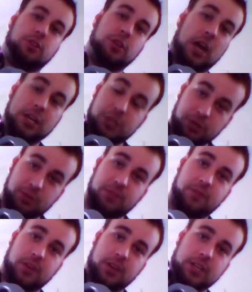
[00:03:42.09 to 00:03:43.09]
I shoot the
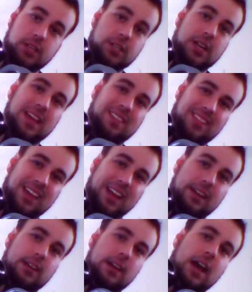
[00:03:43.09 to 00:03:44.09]
footage and
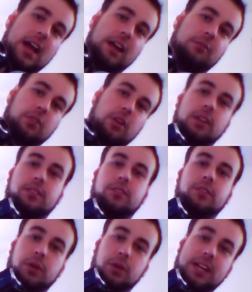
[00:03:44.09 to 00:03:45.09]
then I run it
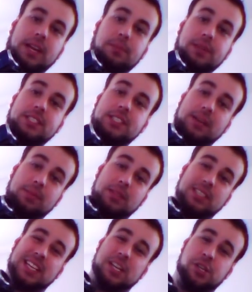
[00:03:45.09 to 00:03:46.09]
through an image
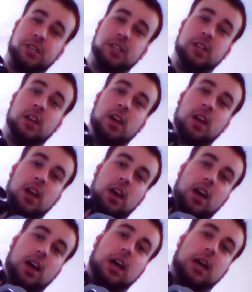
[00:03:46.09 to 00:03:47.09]
stabilization
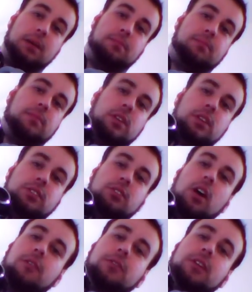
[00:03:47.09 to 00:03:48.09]
um,
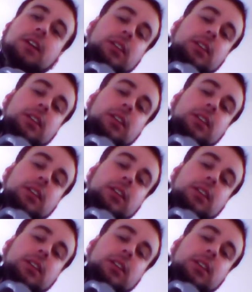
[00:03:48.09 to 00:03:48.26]
software.